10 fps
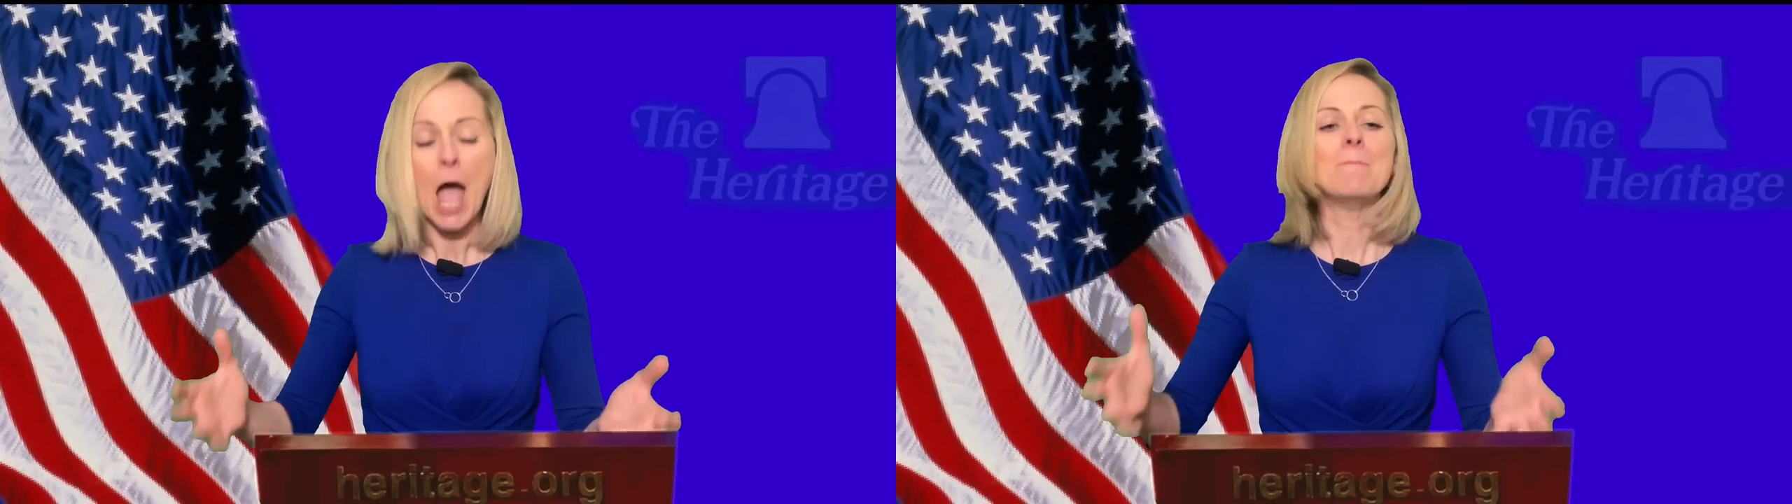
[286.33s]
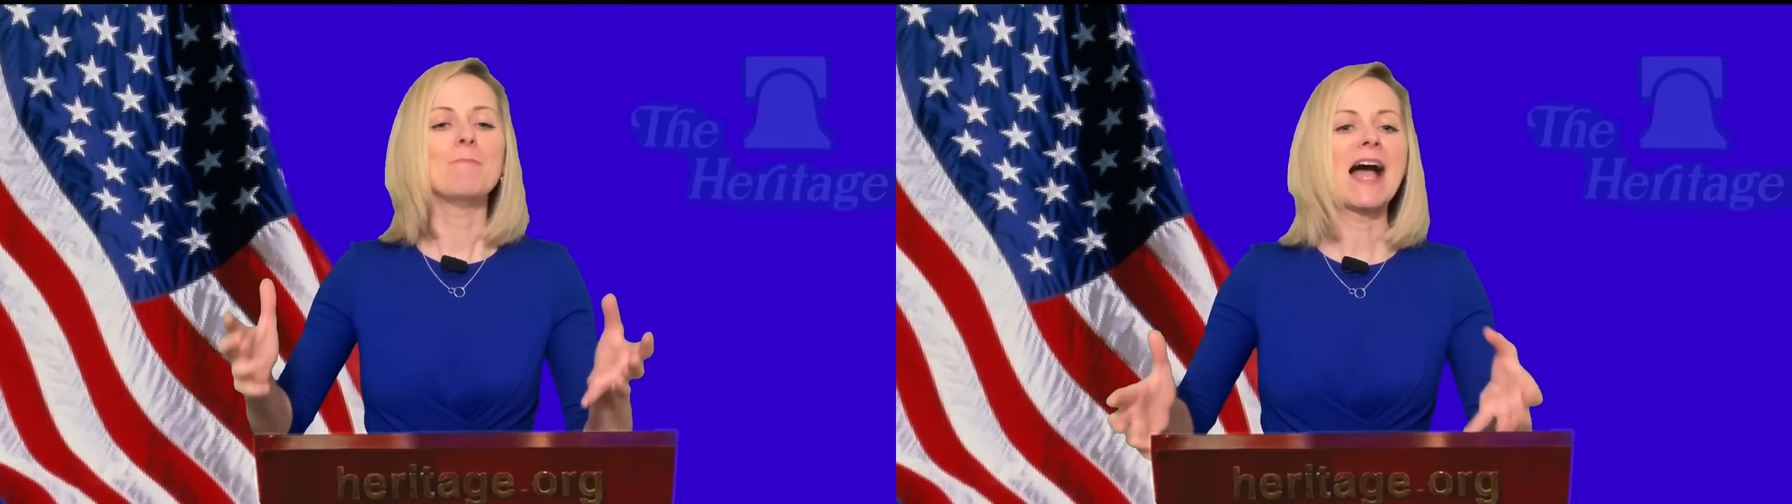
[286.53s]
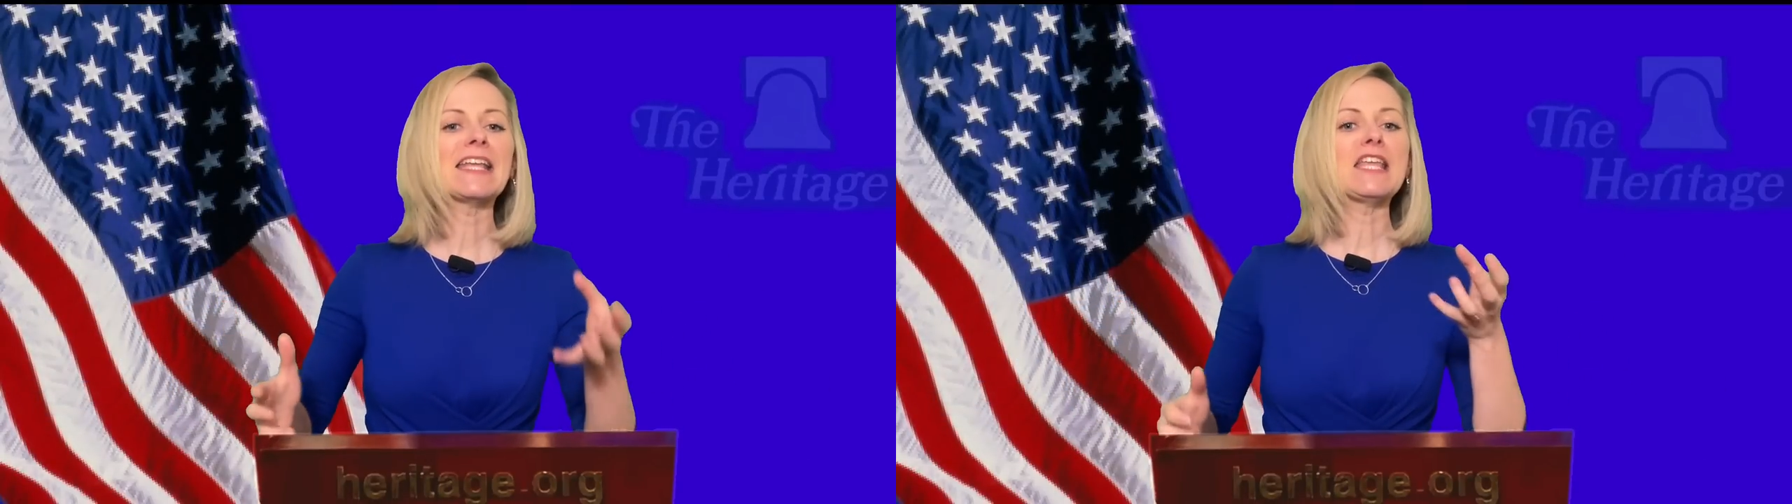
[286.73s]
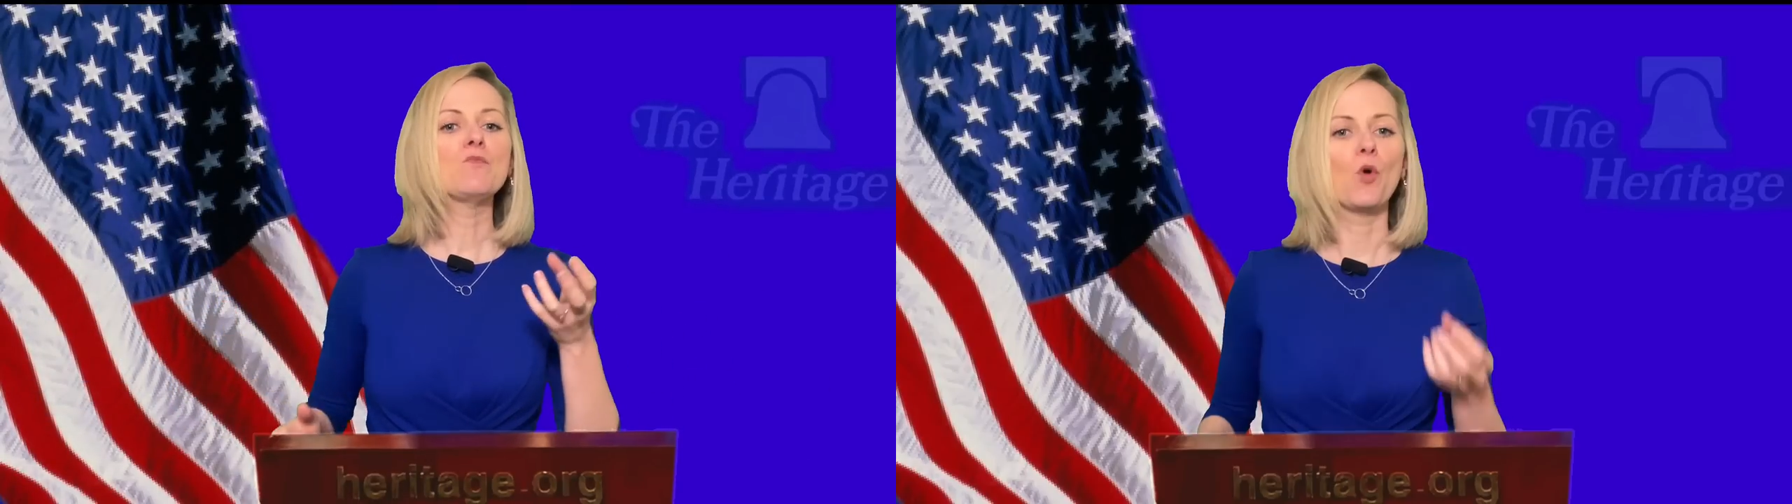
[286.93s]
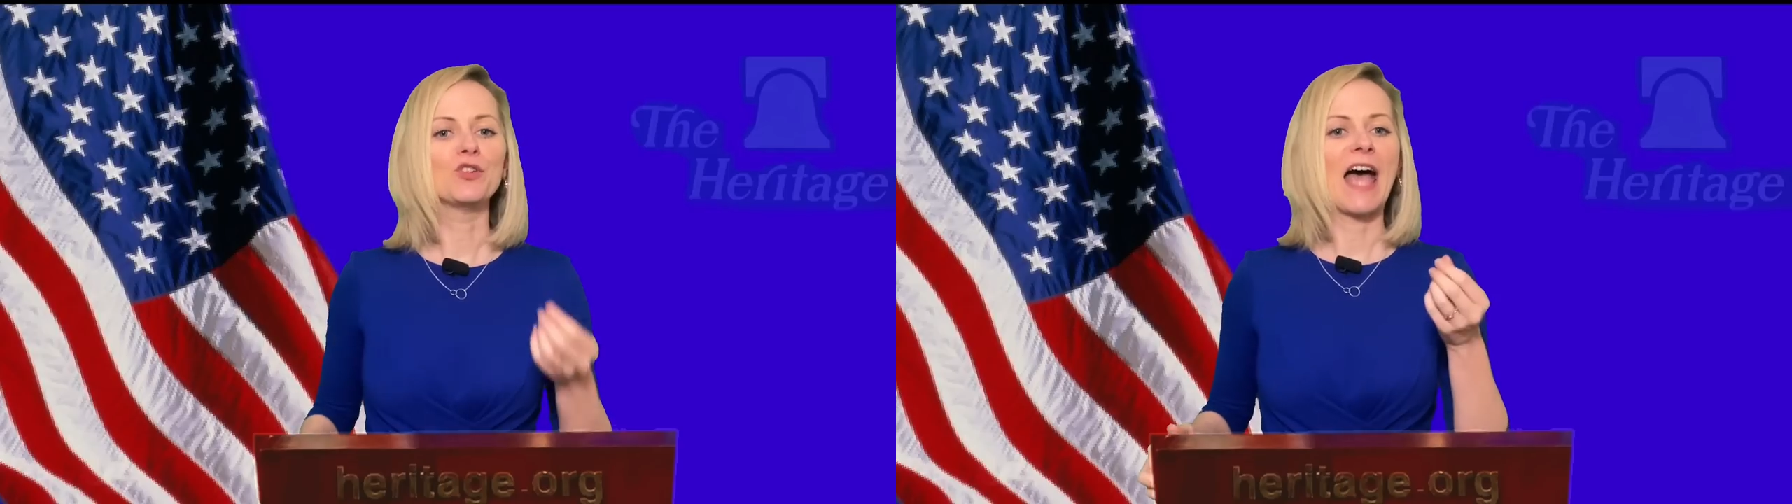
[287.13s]
Maggie
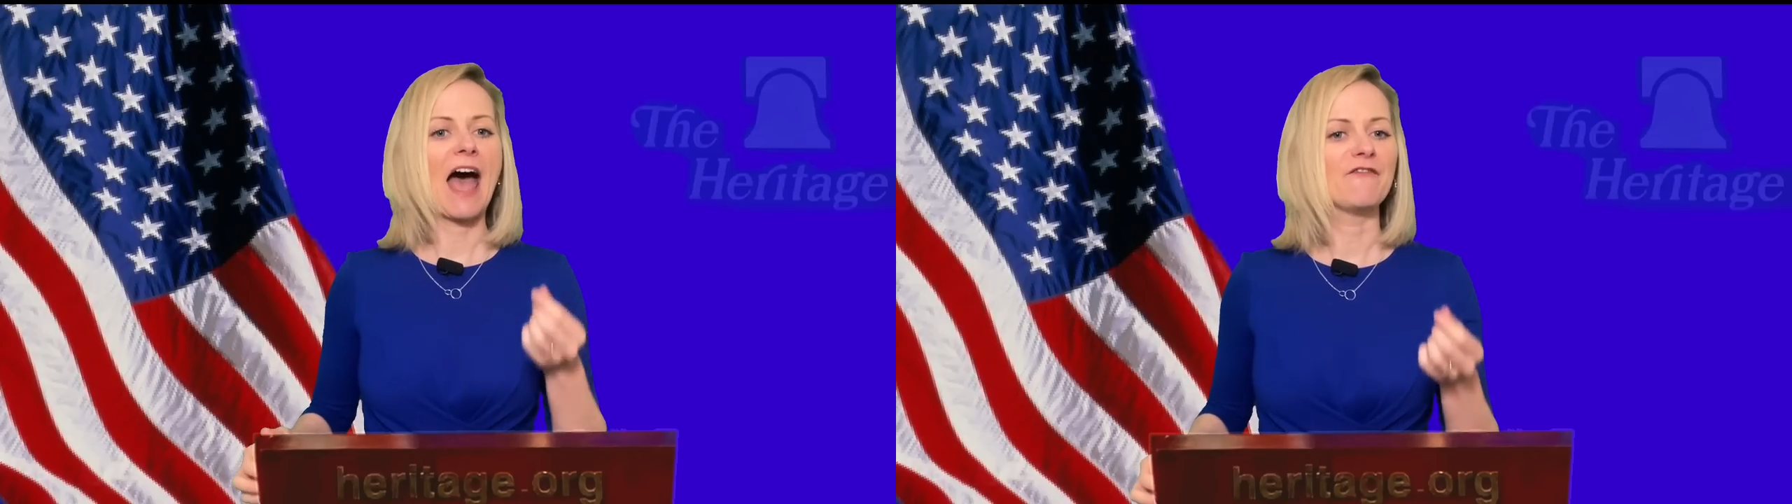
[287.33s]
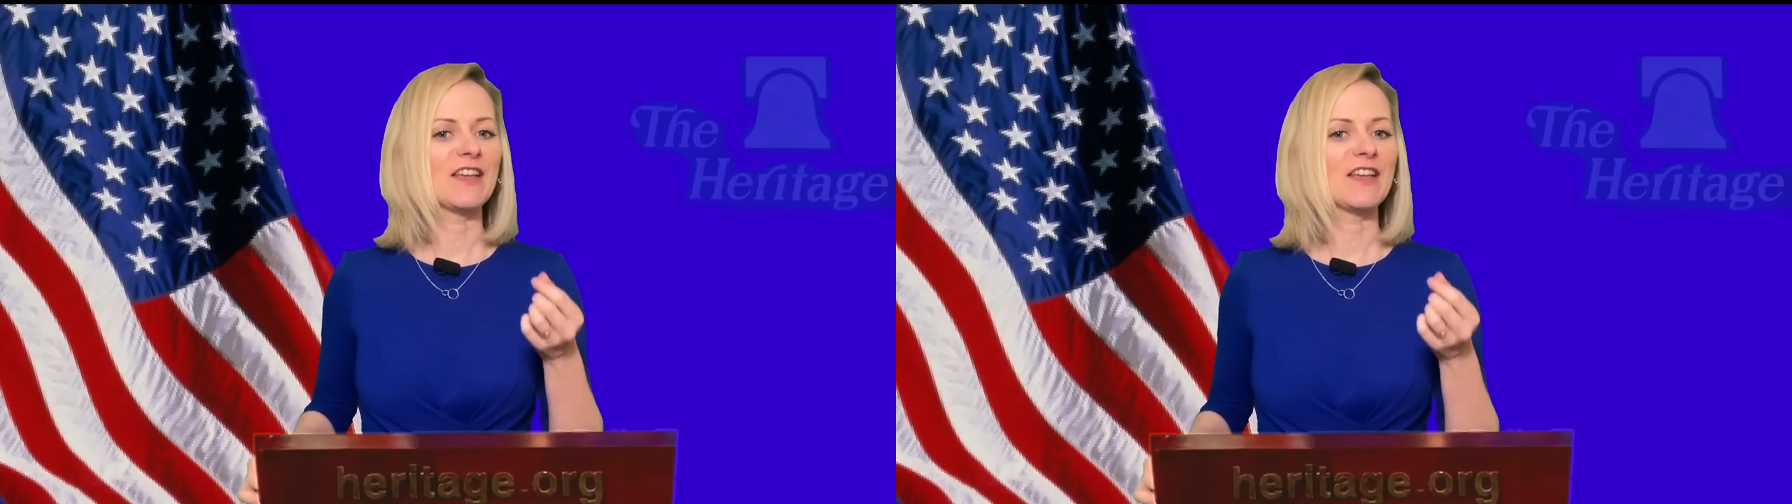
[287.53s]
would have